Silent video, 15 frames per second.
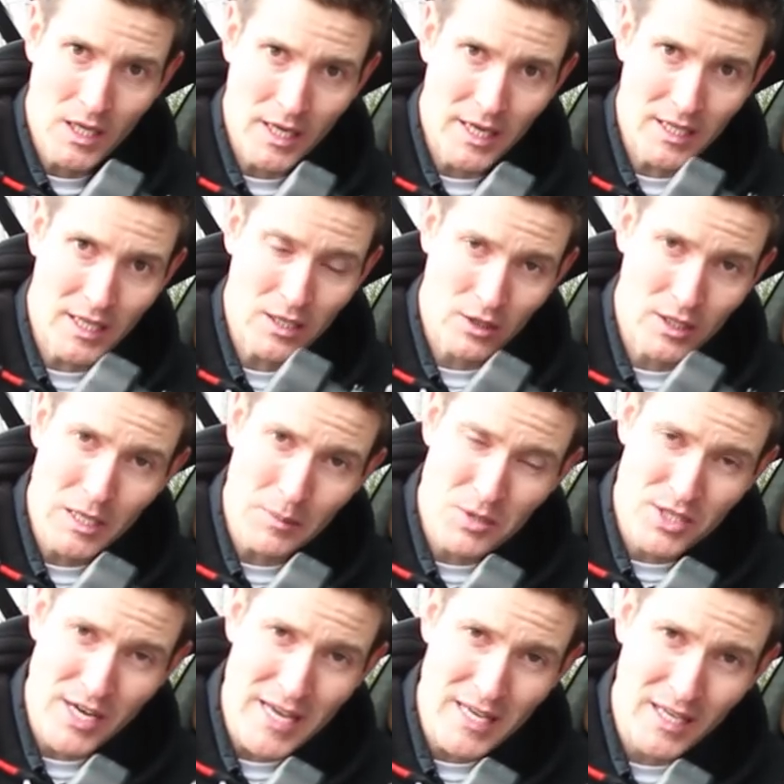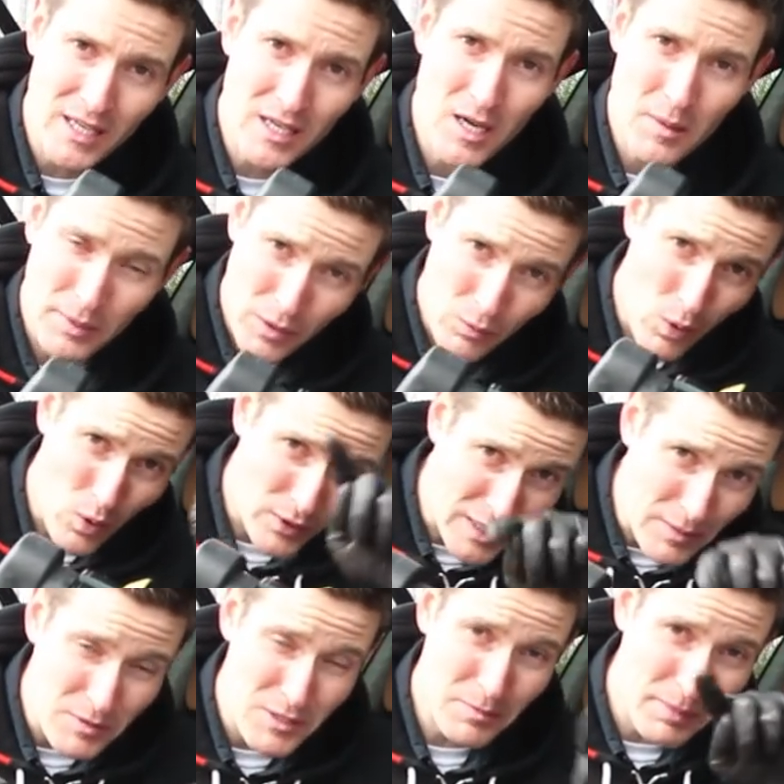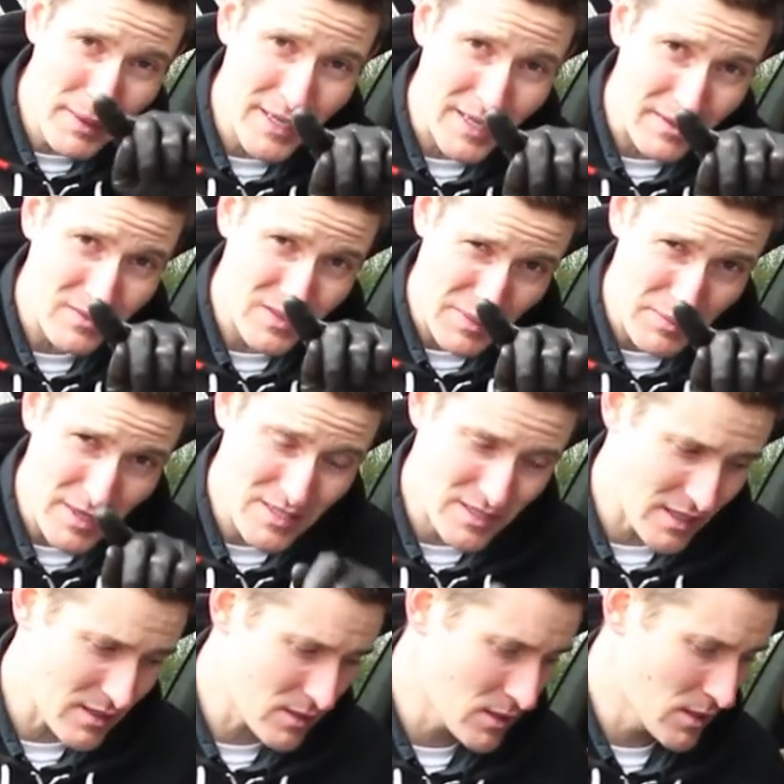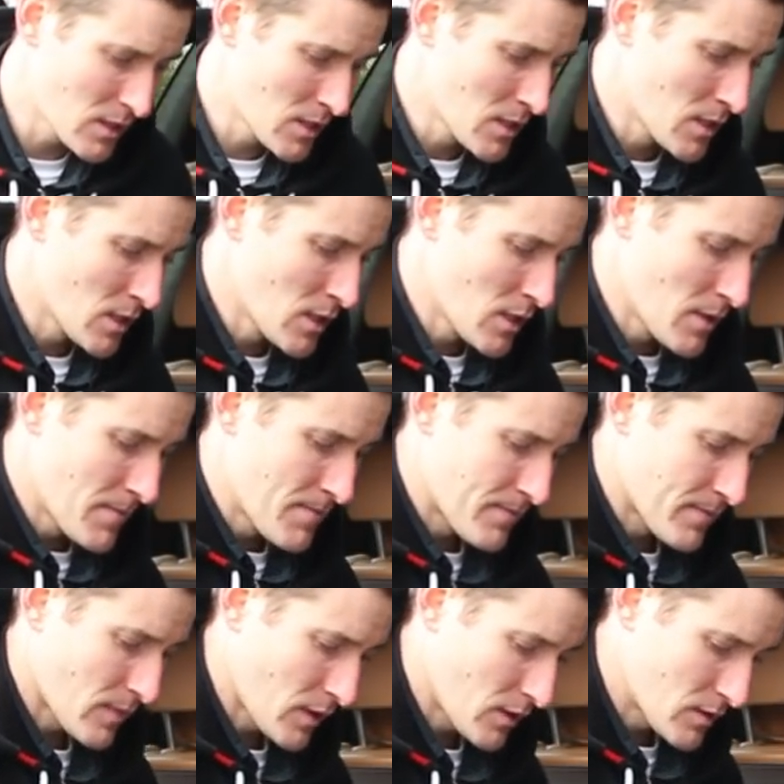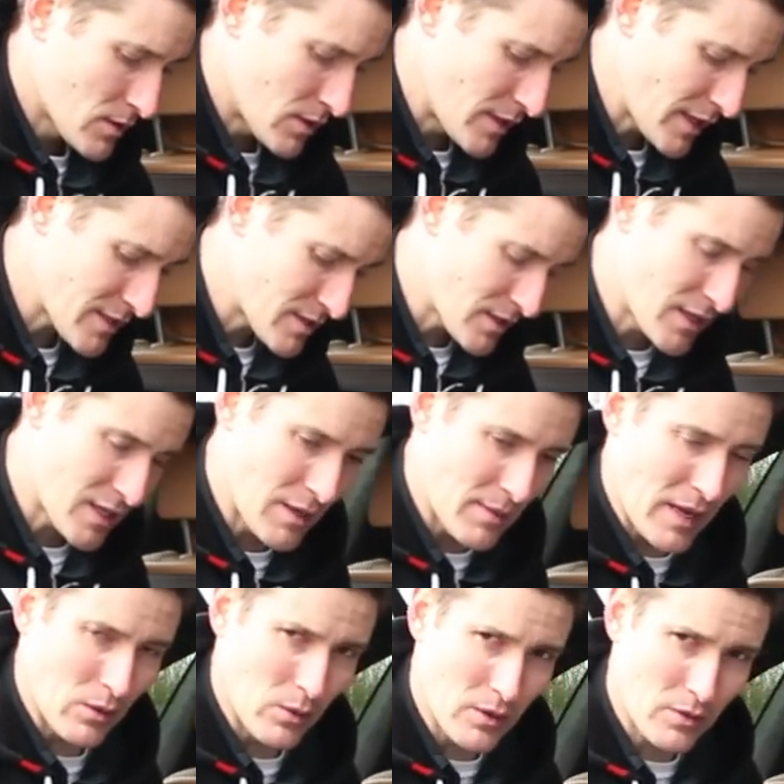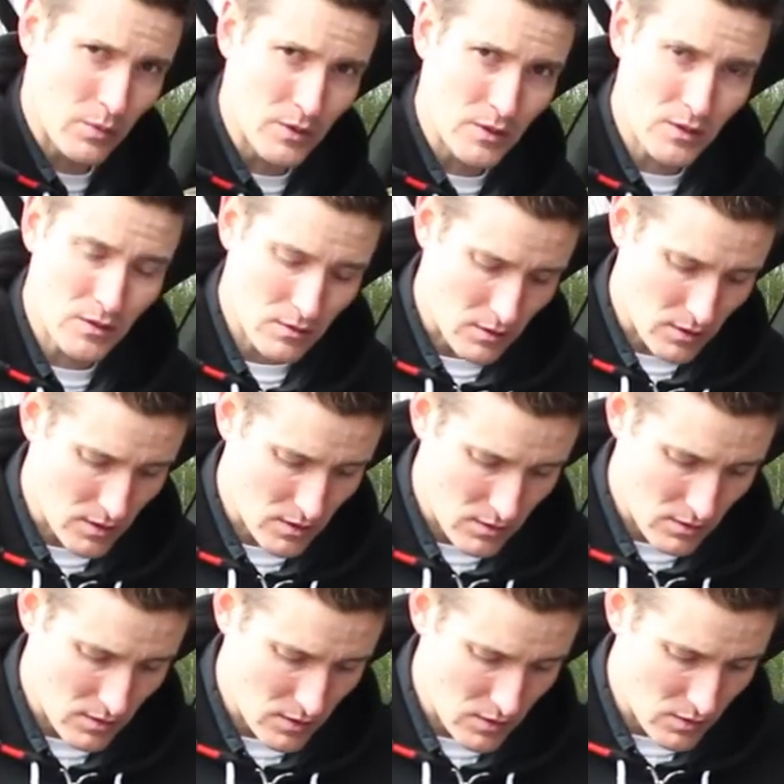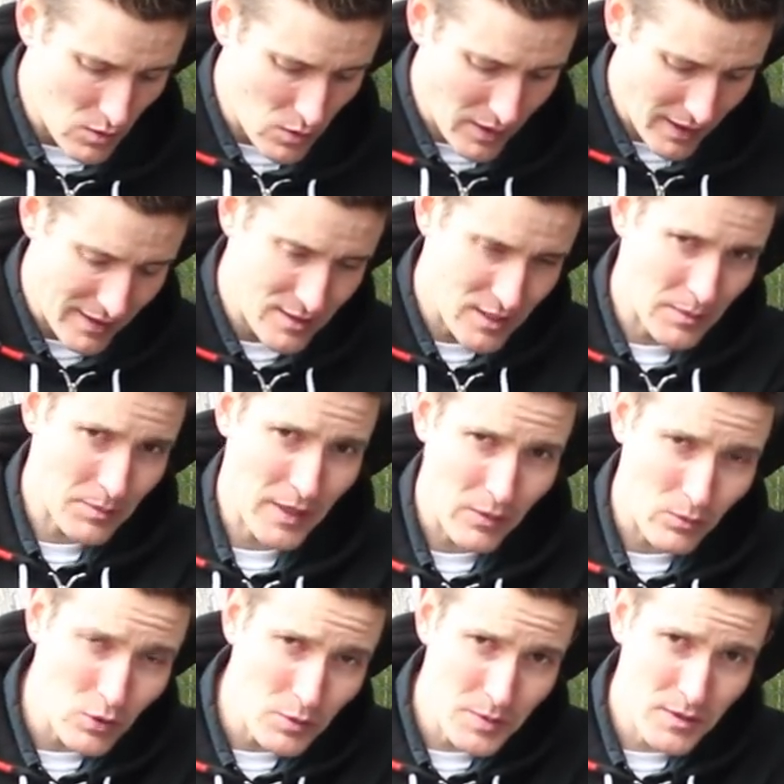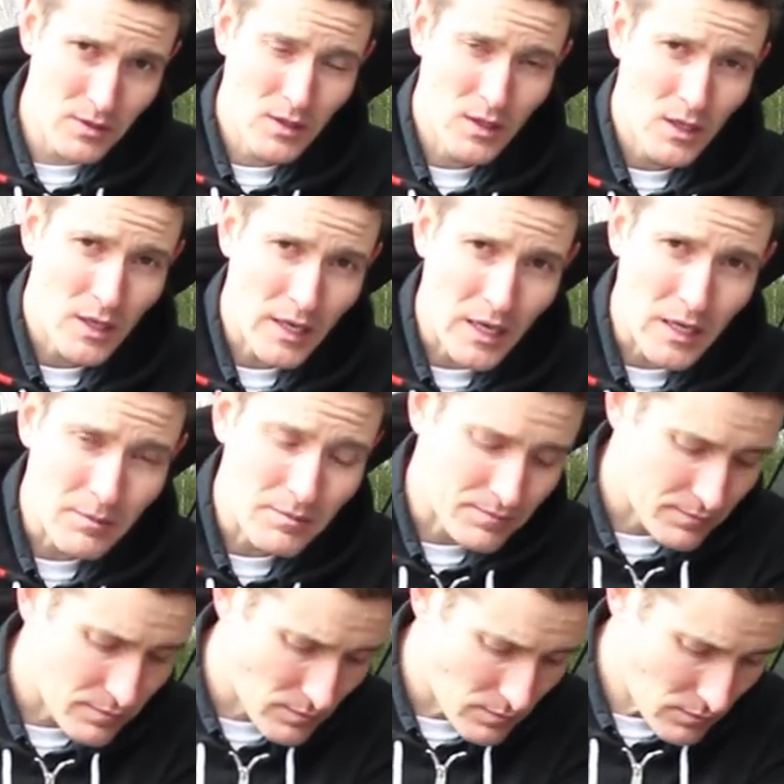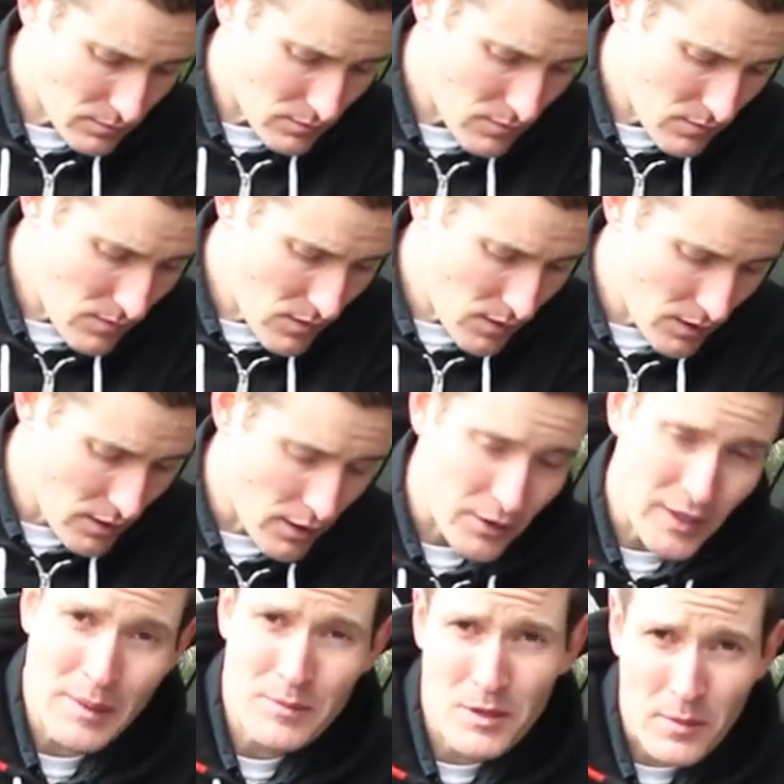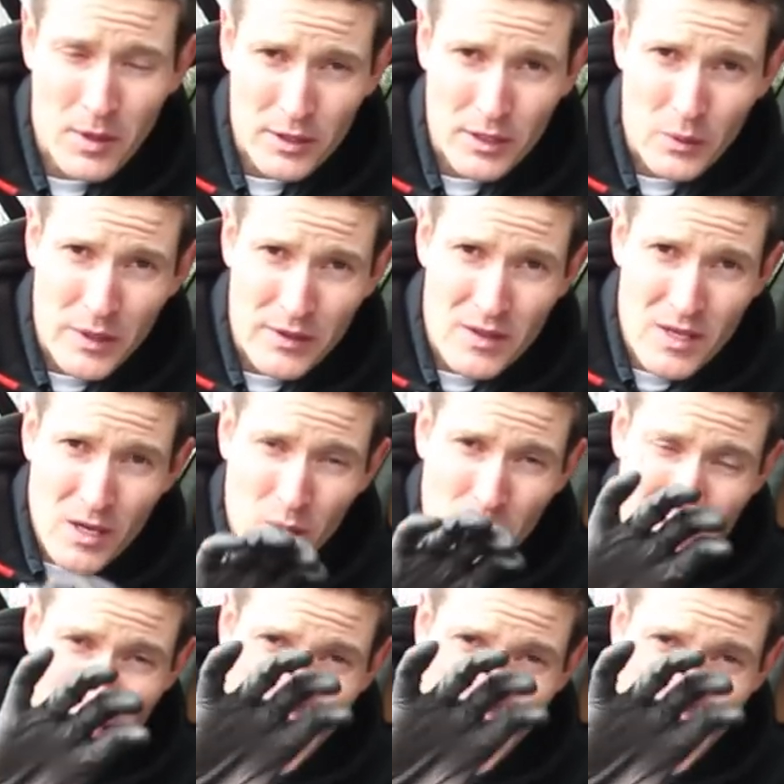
It'll keep shaking, but it won't keep spinning. That makes sense? So the next thing they came out with was this new concept that Rupes, you know, came to the market with, was